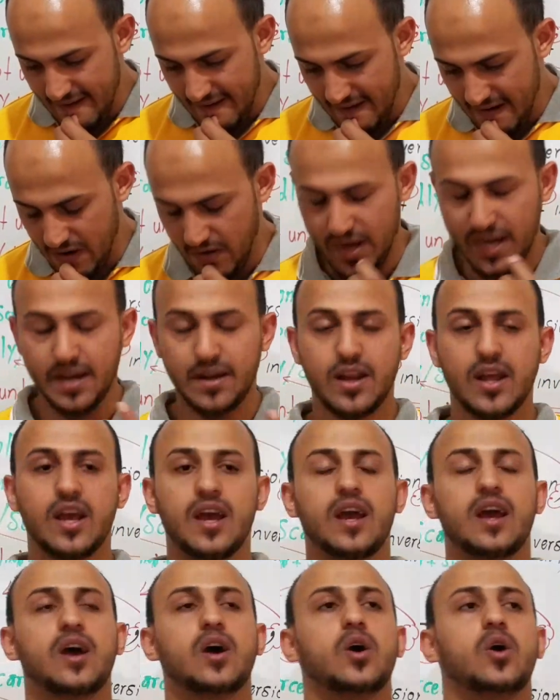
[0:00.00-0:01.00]
right.
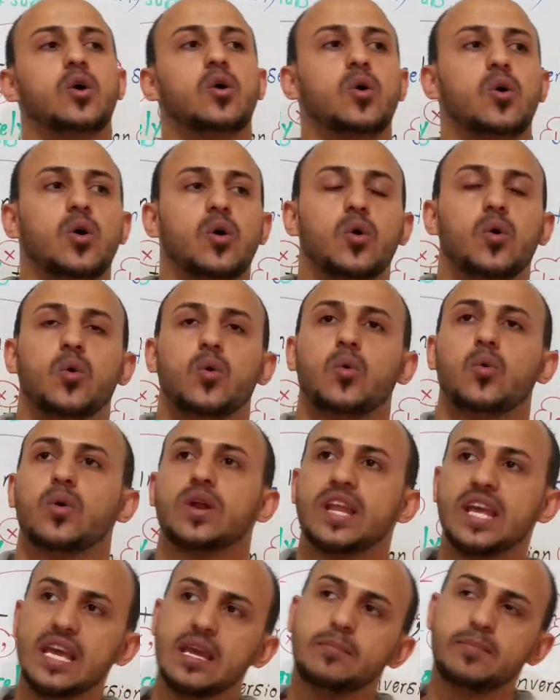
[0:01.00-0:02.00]
When
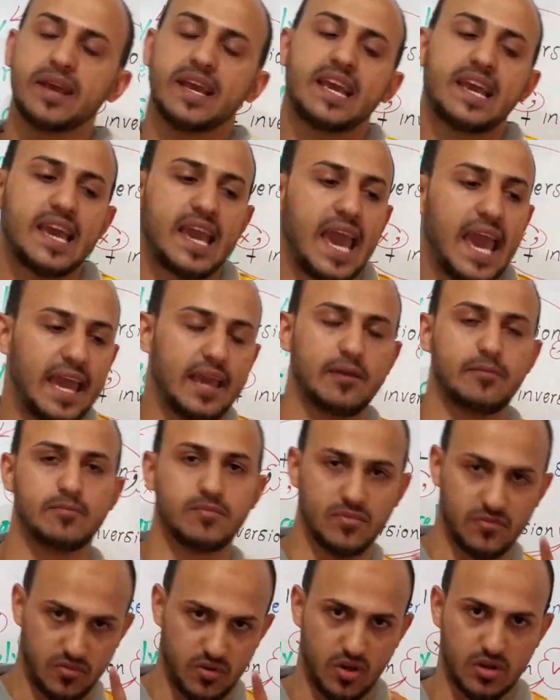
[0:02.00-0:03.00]
he became,
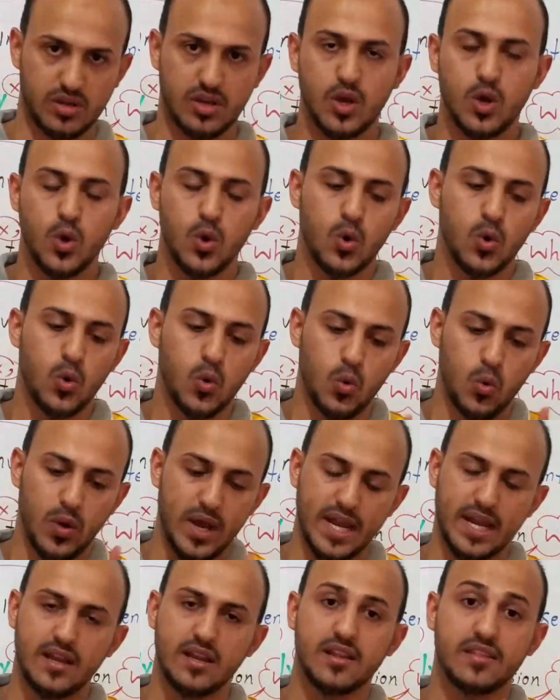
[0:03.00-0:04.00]
look,
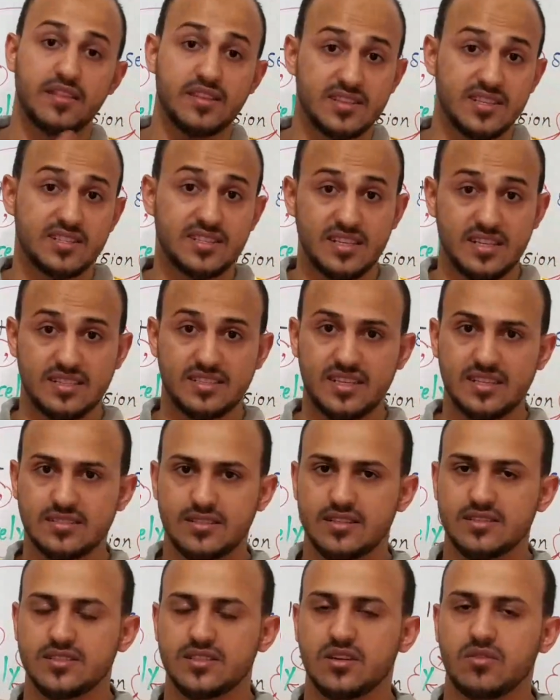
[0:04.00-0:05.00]
when, this is a
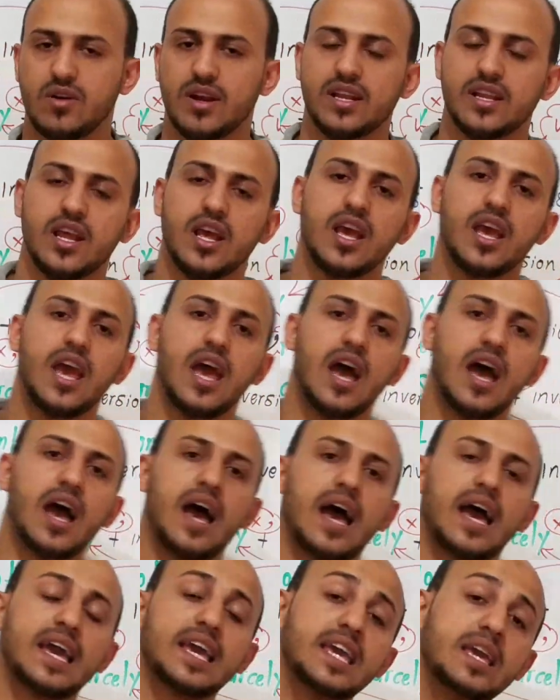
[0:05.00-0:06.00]
sentence, all right?
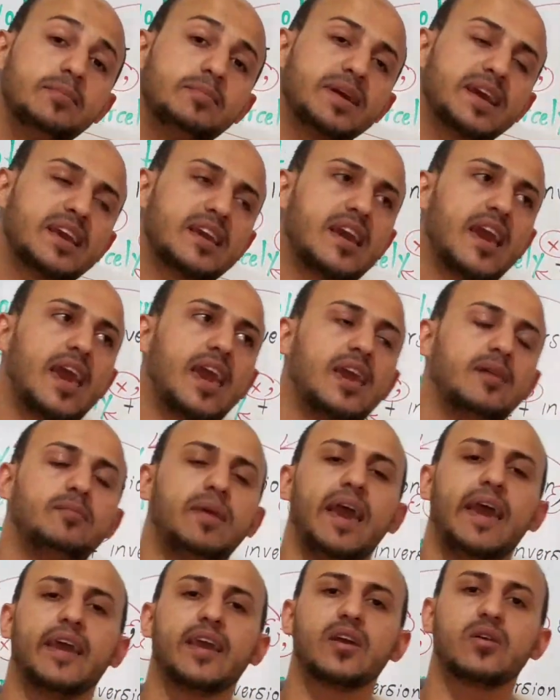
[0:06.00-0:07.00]
He became
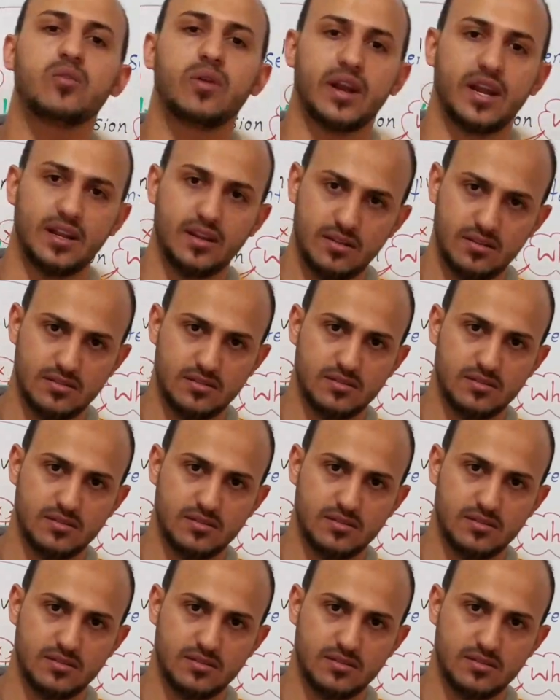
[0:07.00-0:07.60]
angry,